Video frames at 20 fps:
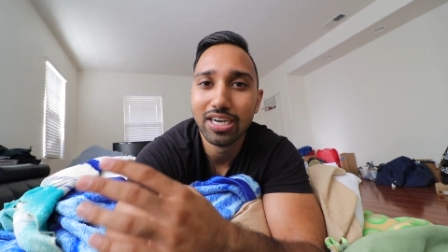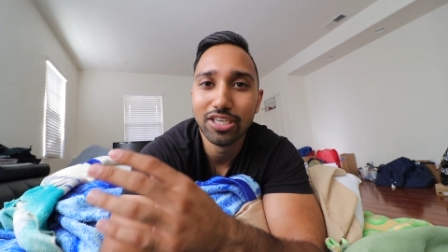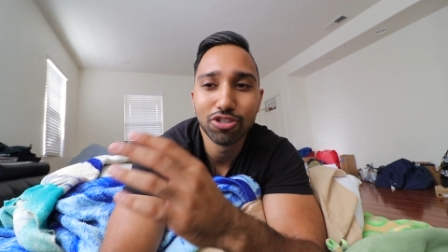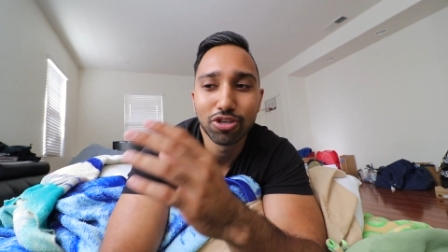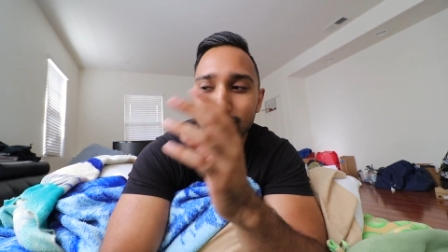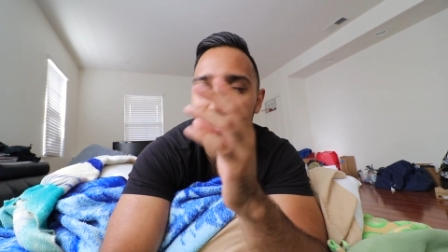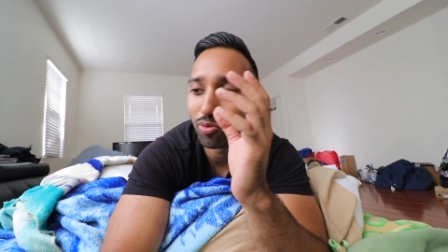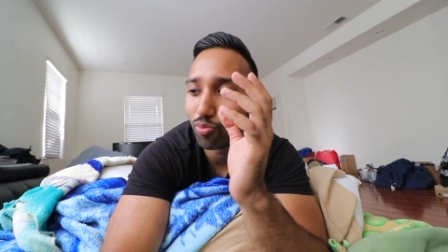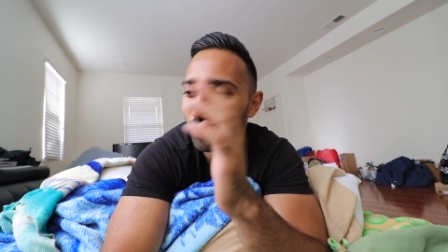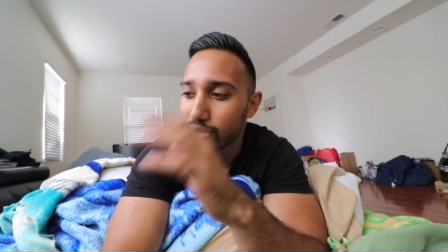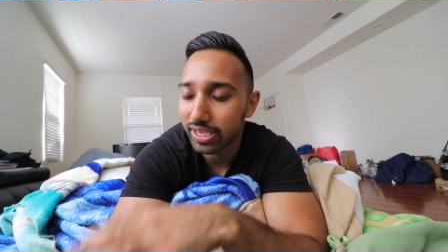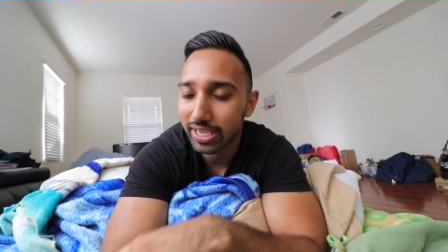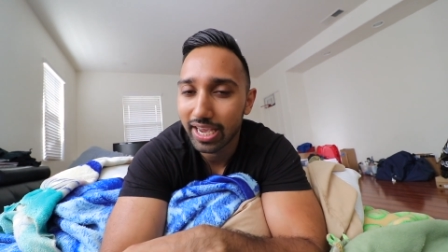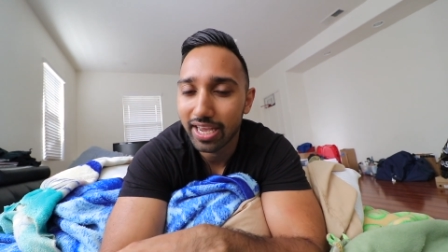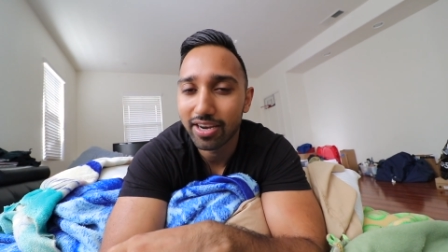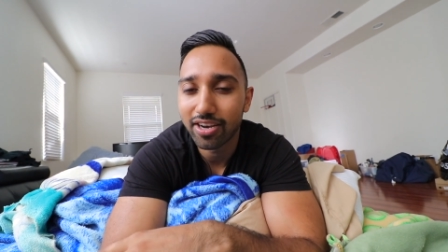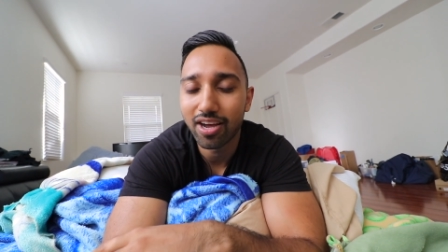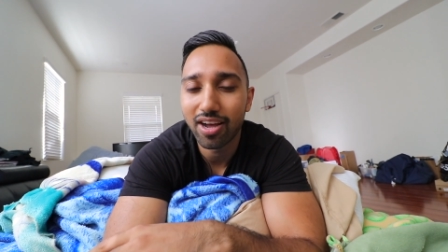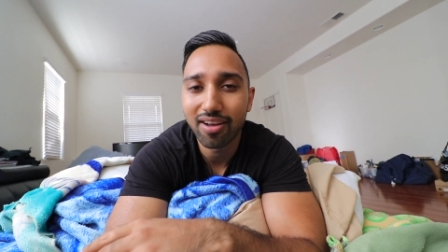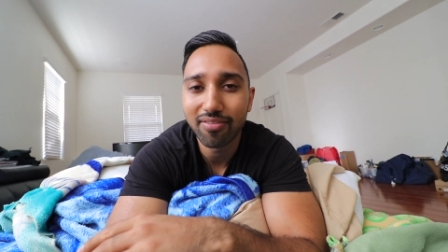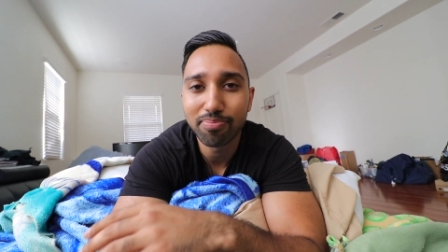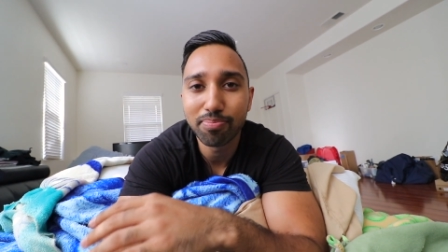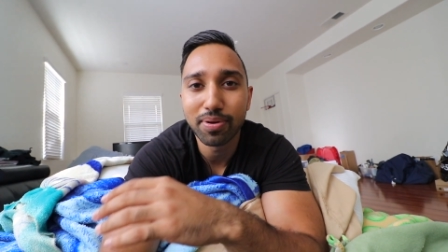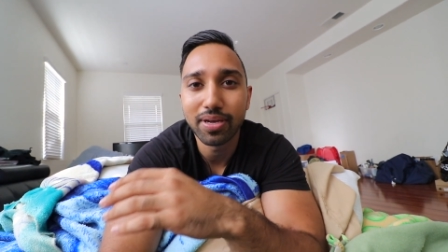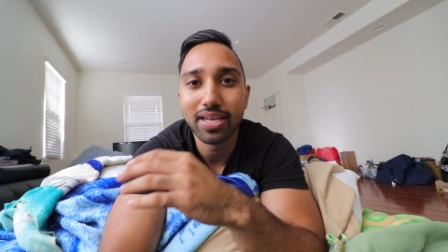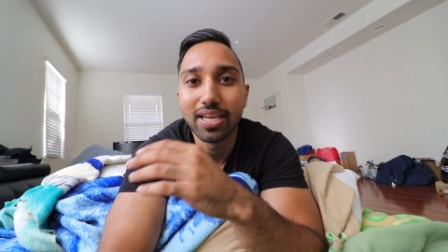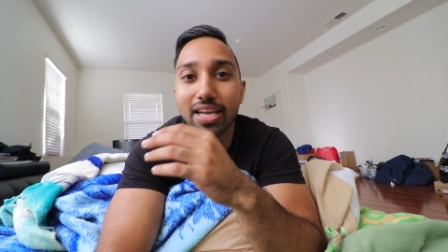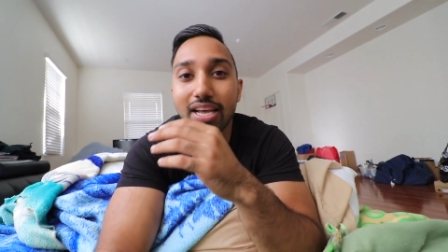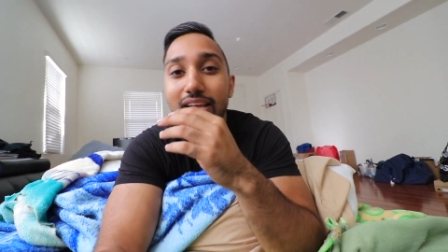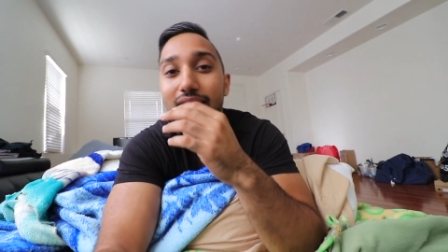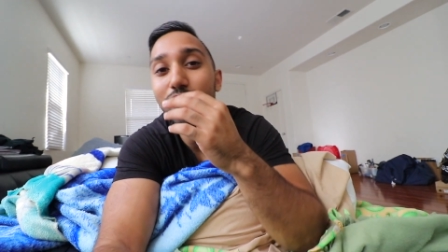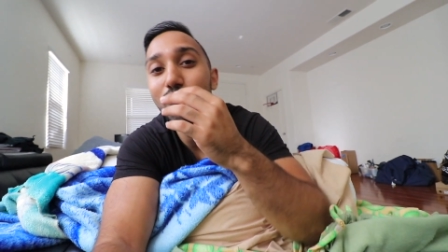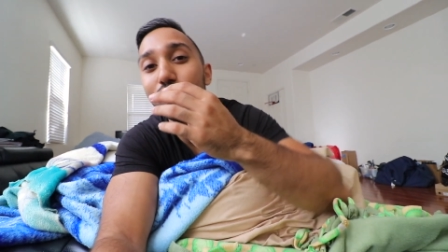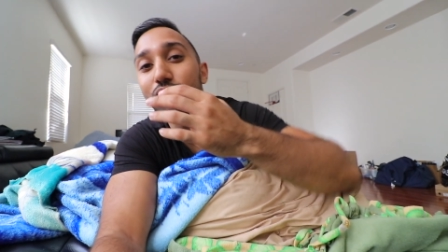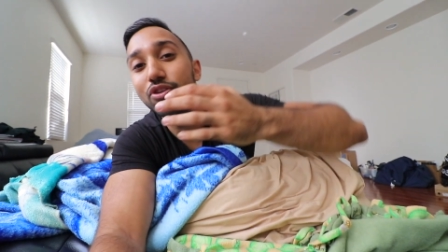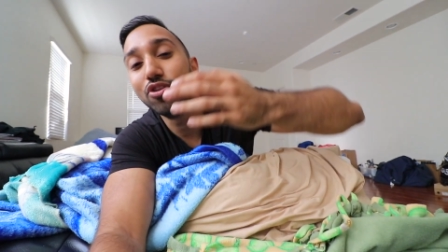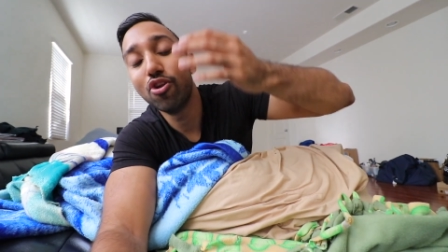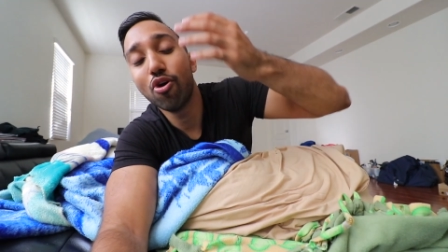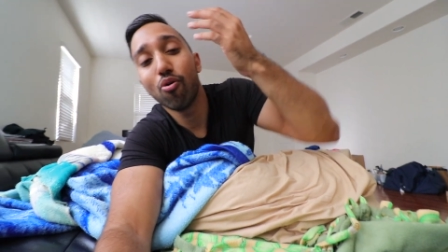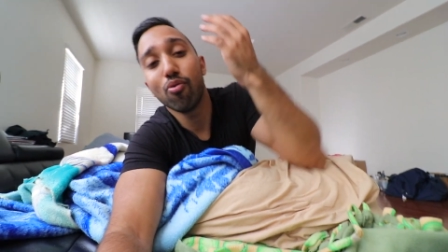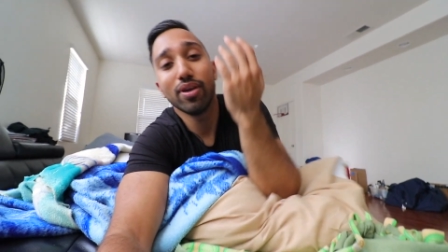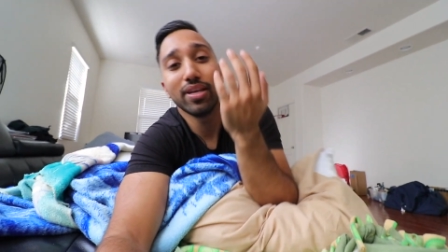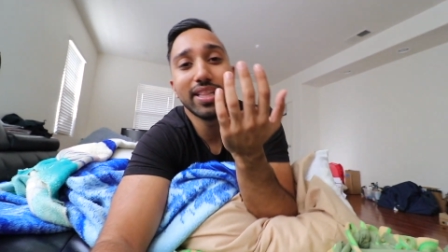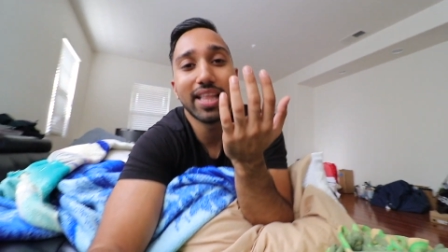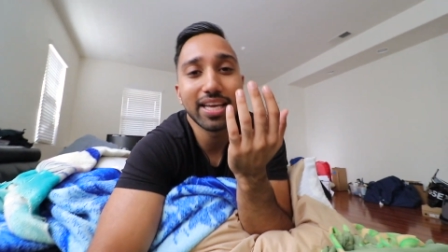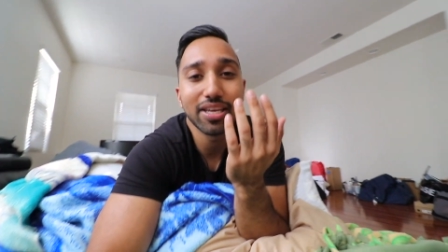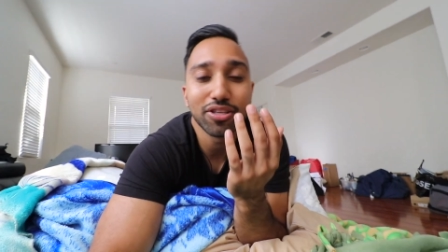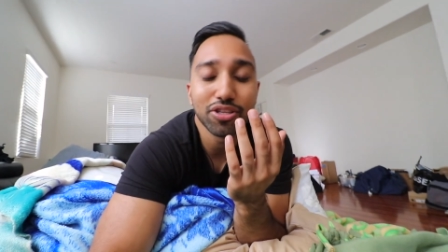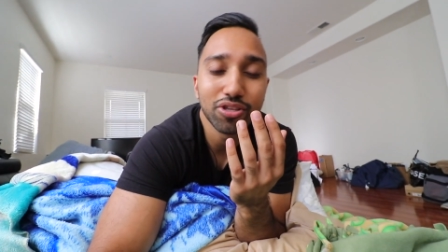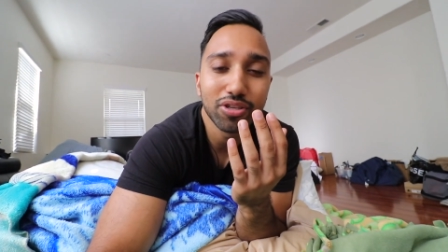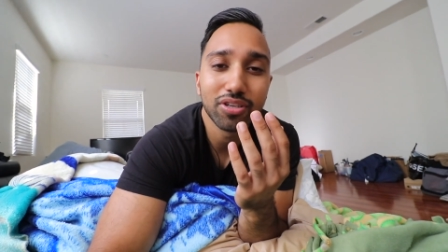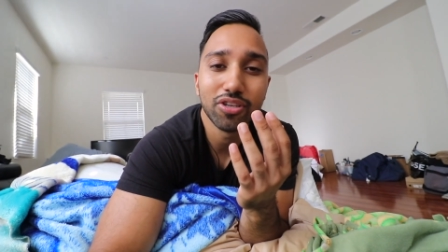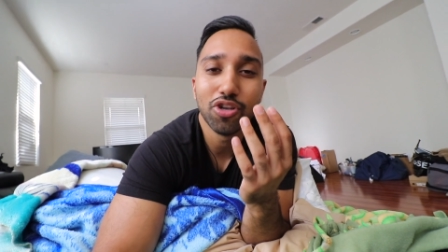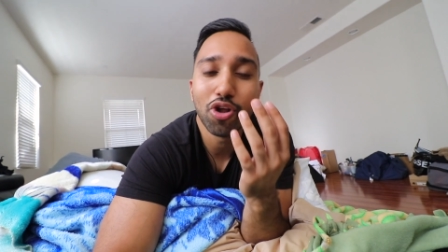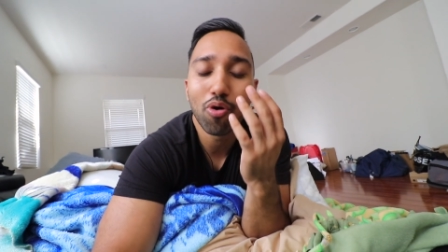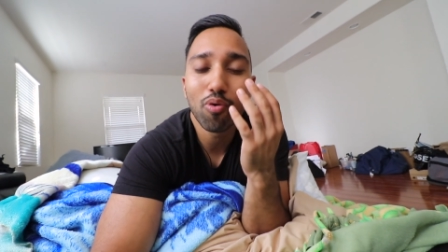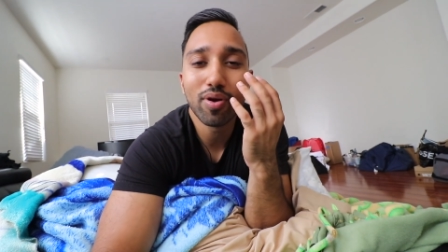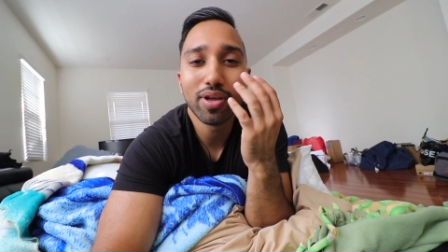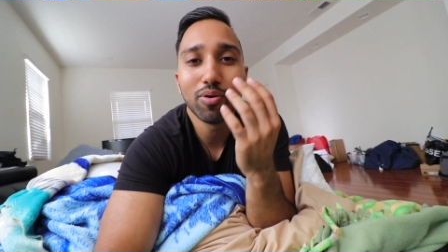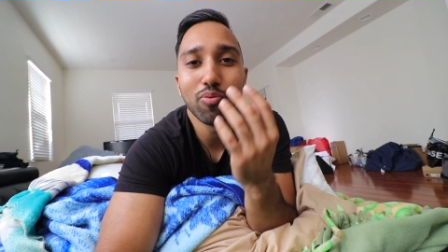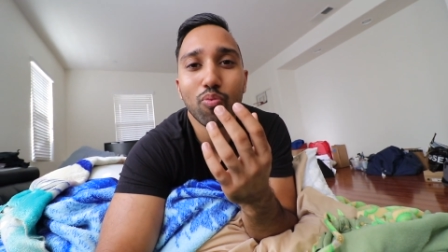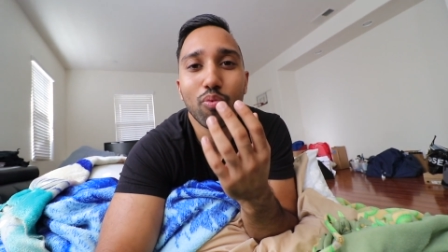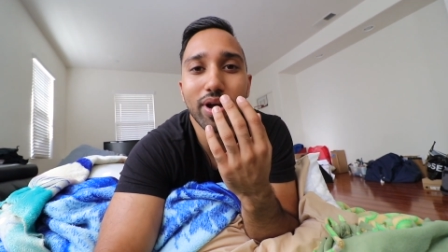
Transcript: Took the weekend off, but knowing that knowing